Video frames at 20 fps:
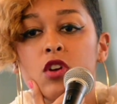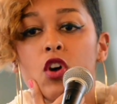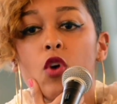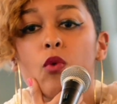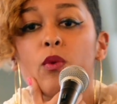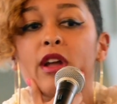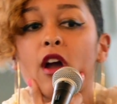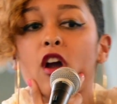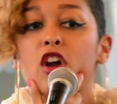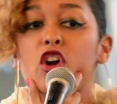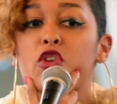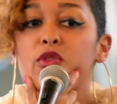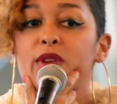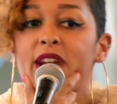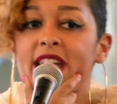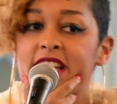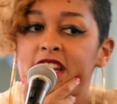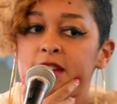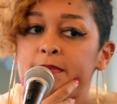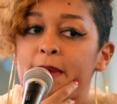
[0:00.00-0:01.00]
We are
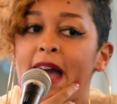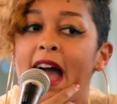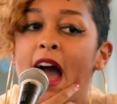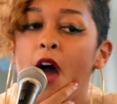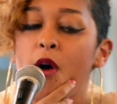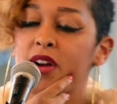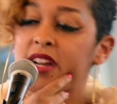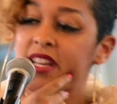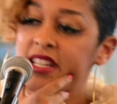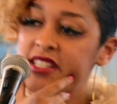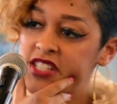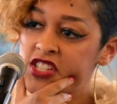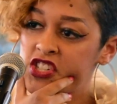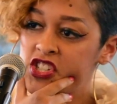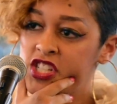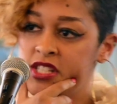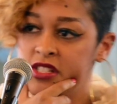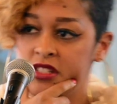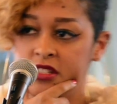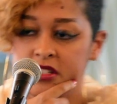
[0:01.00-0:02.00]
created by our
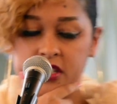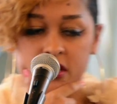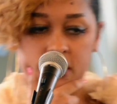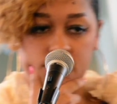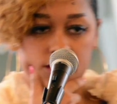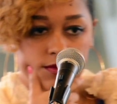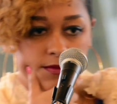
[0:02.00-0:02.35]
conditions."